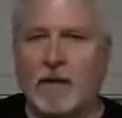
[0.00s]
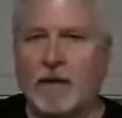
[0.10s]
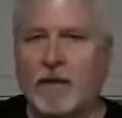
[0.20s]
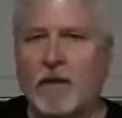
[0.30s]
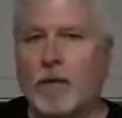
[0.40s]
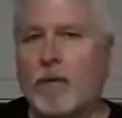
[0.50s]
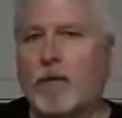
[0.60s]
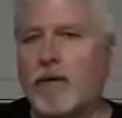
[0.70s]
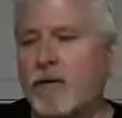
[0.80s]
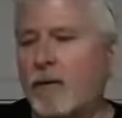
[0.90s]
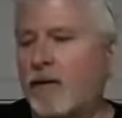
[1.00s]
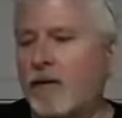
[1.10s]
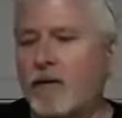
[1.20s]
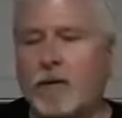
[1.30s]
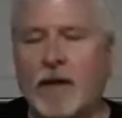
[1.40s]
I've got no worries about
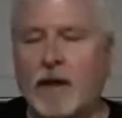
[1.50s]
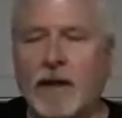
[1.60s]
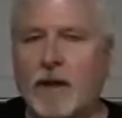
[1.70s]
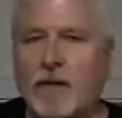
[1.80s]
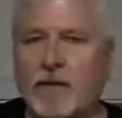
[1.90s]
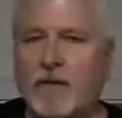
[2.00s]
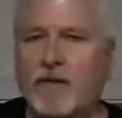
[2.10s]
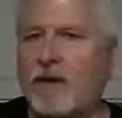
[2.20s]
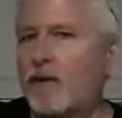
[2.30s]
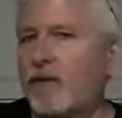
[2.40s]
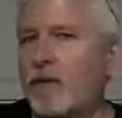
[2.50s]
this right now as it stands.